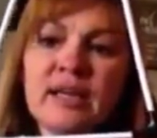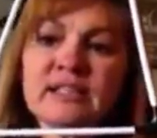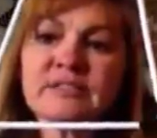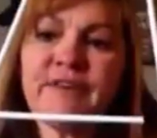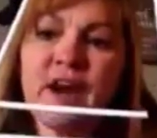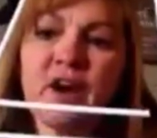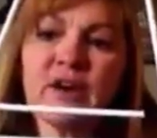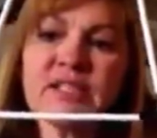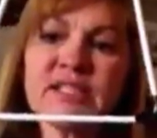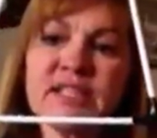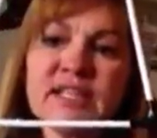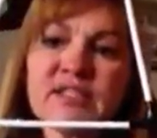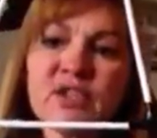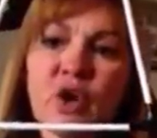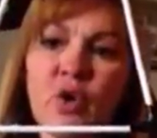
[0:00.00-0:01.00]
as far as
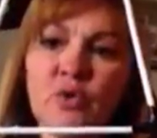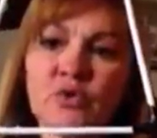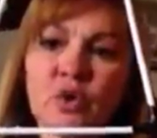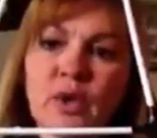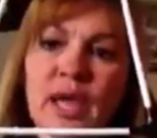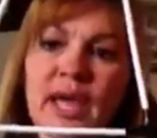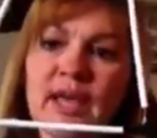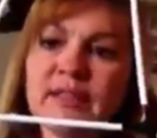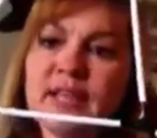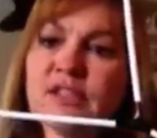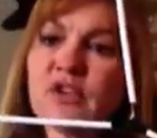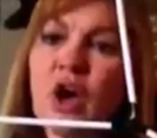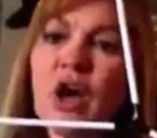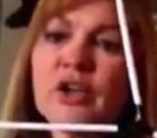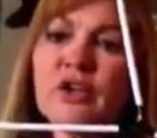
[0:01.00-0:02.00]
this goes. Okay,
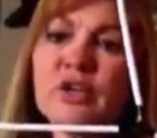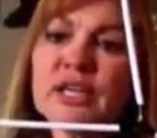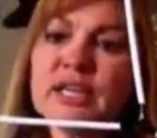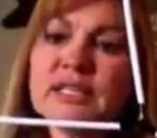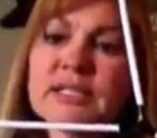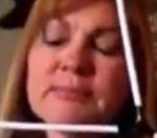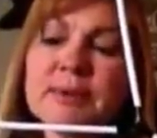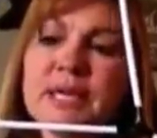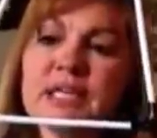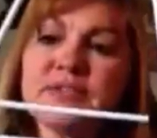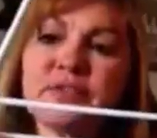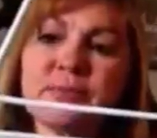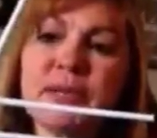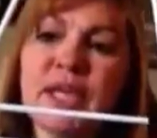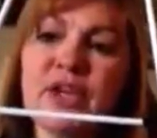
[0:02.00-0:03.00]
that's all you need, is a piece
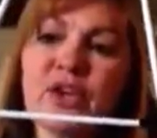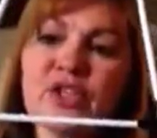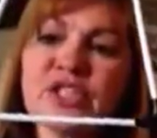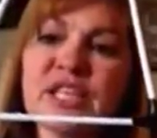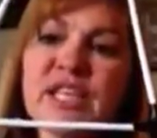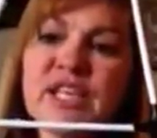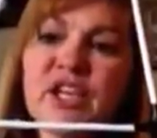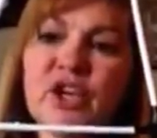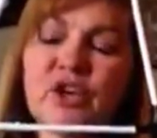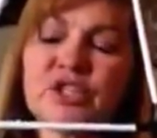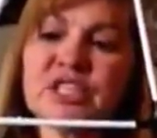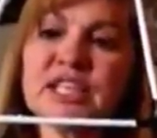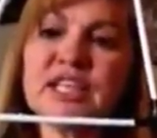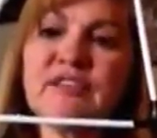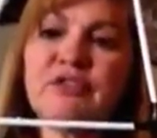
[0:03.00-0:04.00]
from here to here
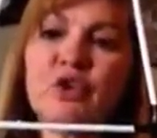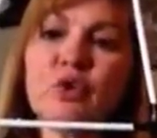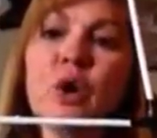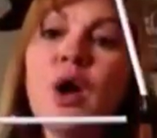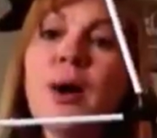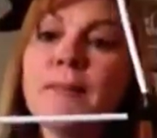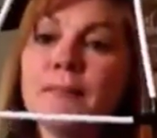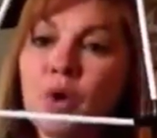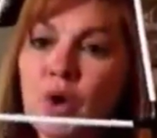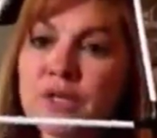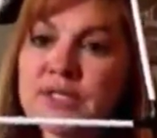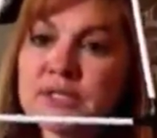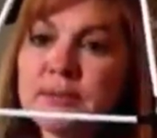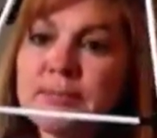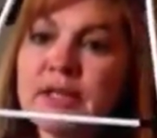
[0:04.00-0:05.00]
to give you more
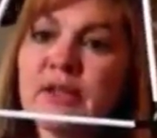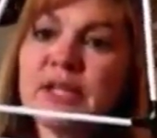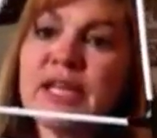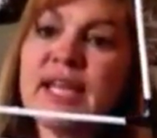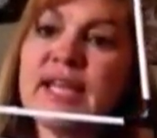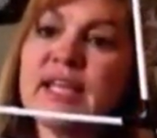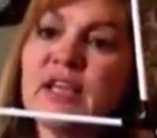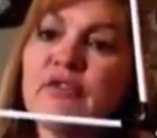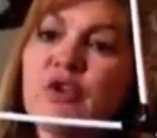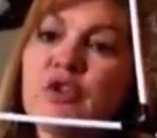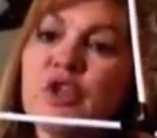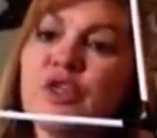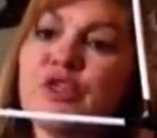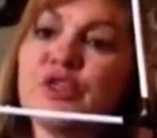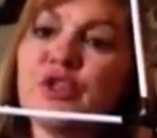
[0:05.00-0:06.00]
stability and give you
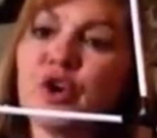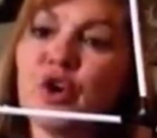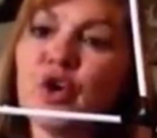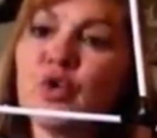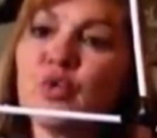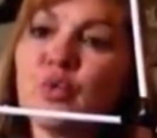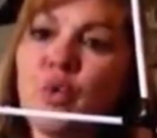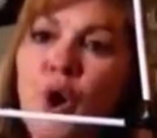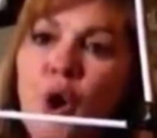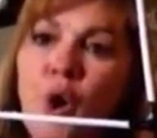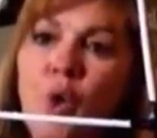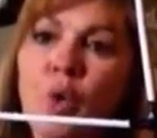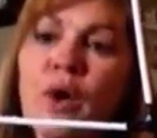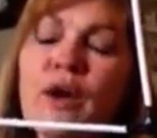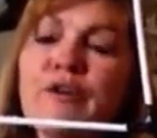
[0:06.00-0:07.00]
the third
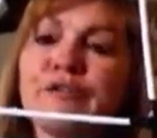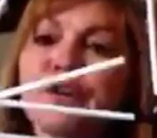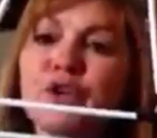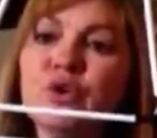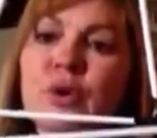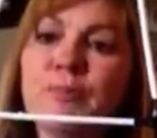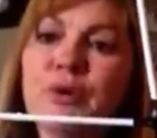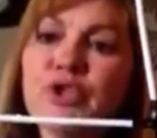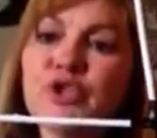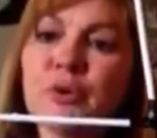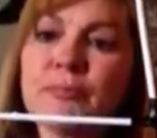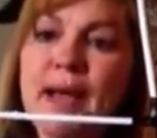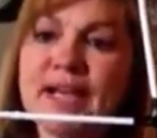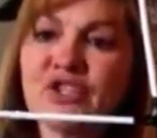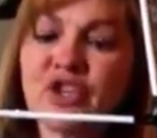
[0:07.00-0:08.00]
row for you to put
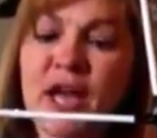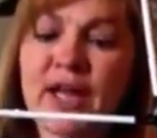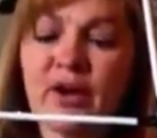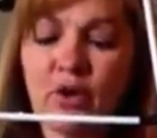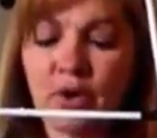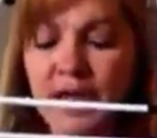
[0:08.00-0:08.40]
your mesh on.